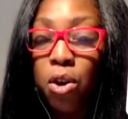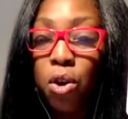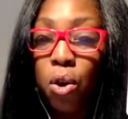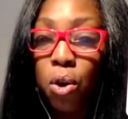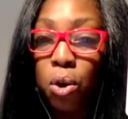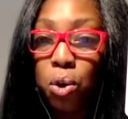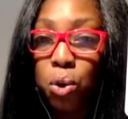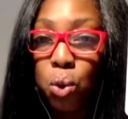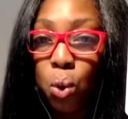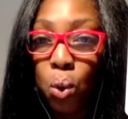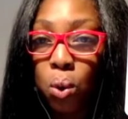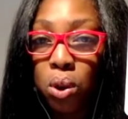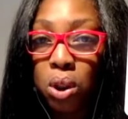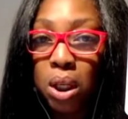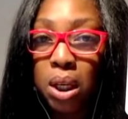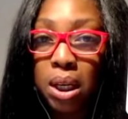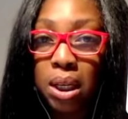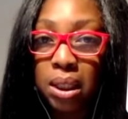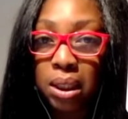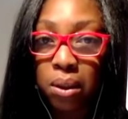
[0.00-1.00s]
your
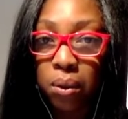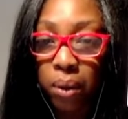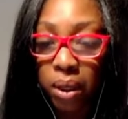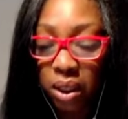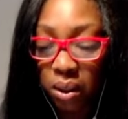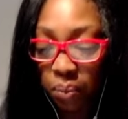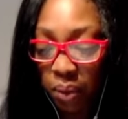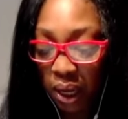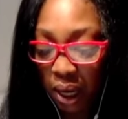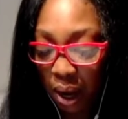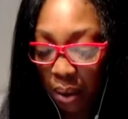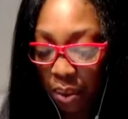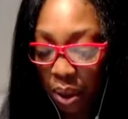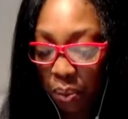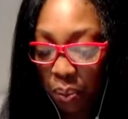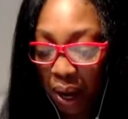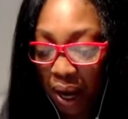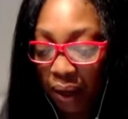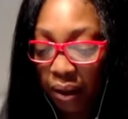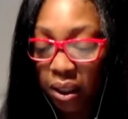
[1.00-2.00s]
daughter is going to be
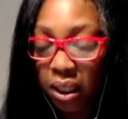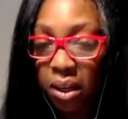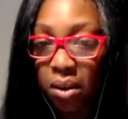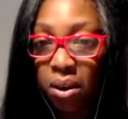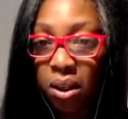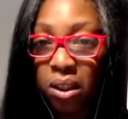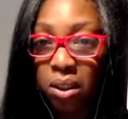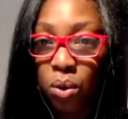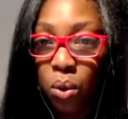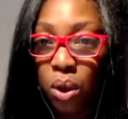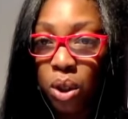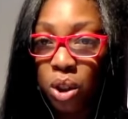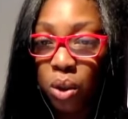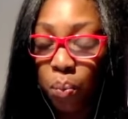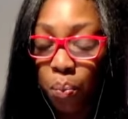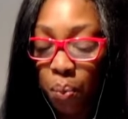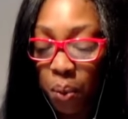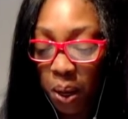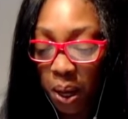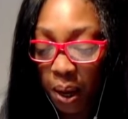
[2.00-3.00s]
coming back. There is going to
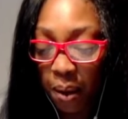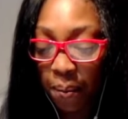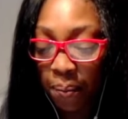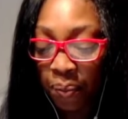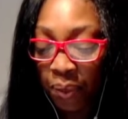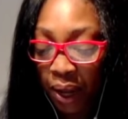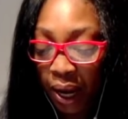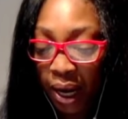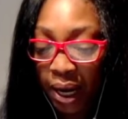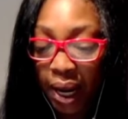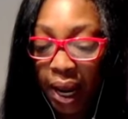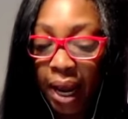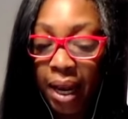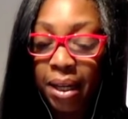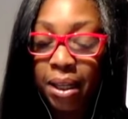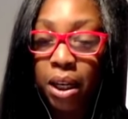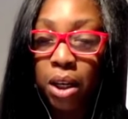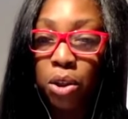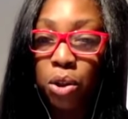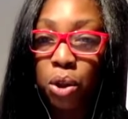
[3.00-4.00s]
be an
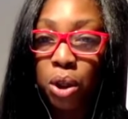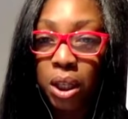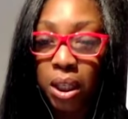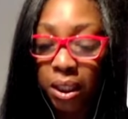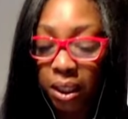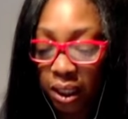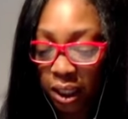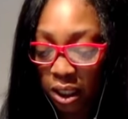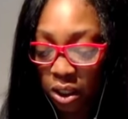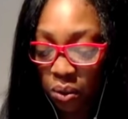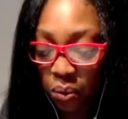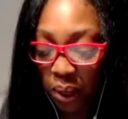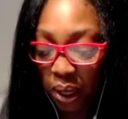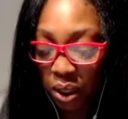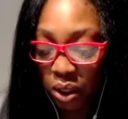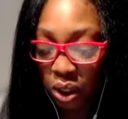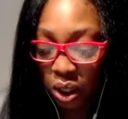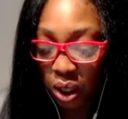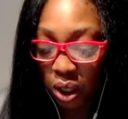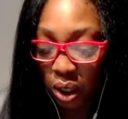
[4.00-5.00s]
end to the
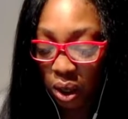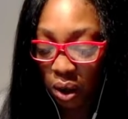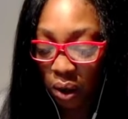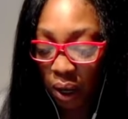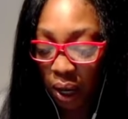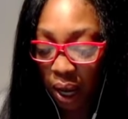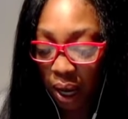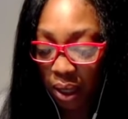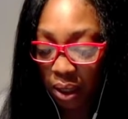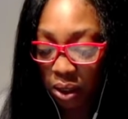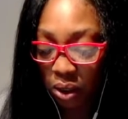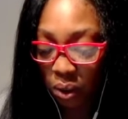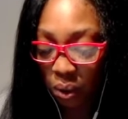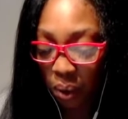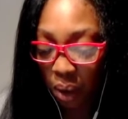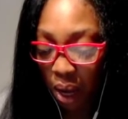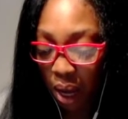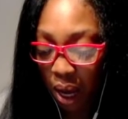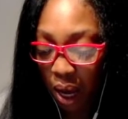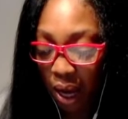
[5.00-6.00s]
situation. Okay,
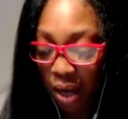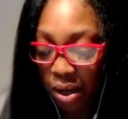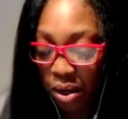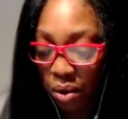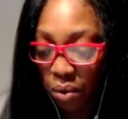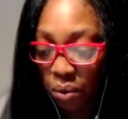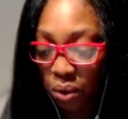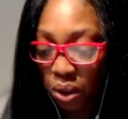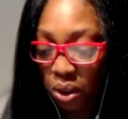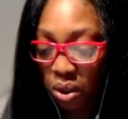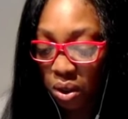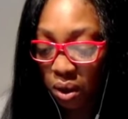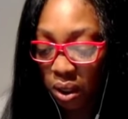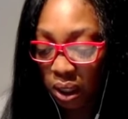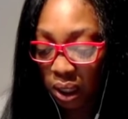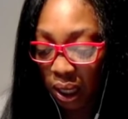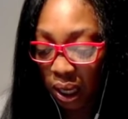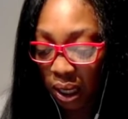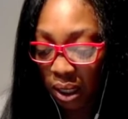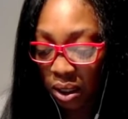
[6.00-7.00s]
so a new
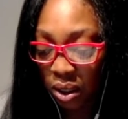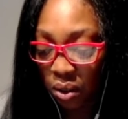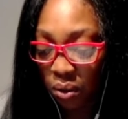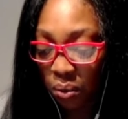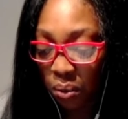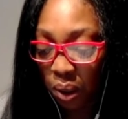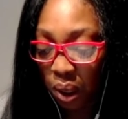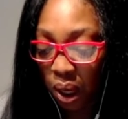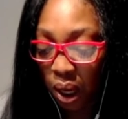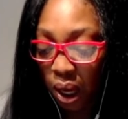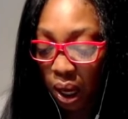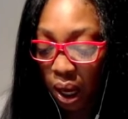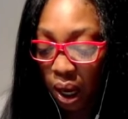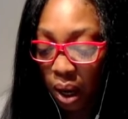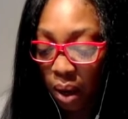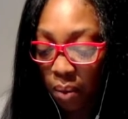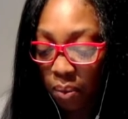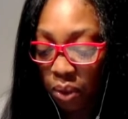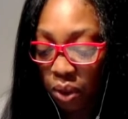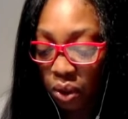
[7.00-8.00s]
start, a new
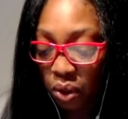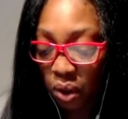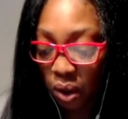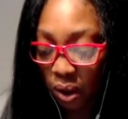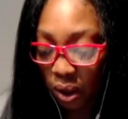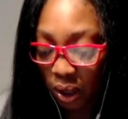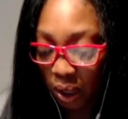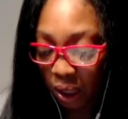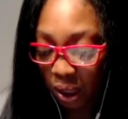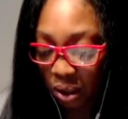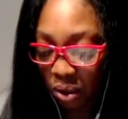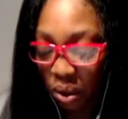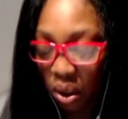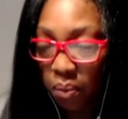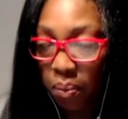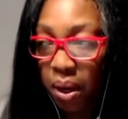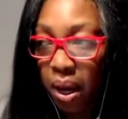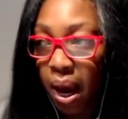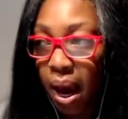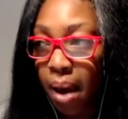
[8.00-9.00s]
start is going
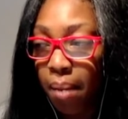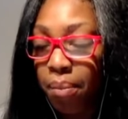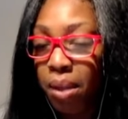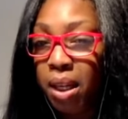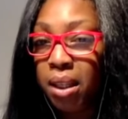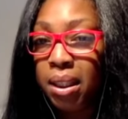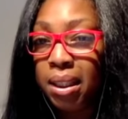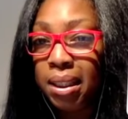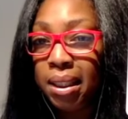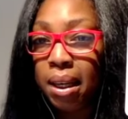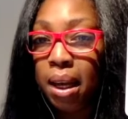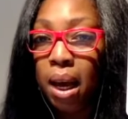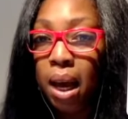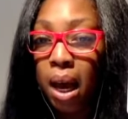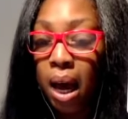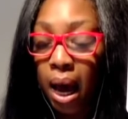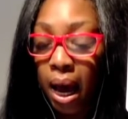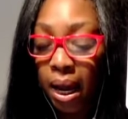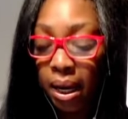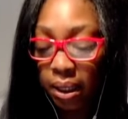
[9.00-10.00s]
to be happening,
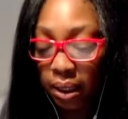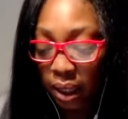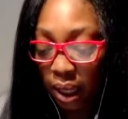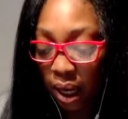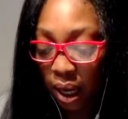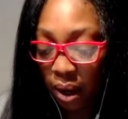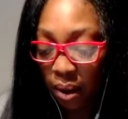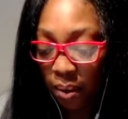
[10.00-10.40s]
and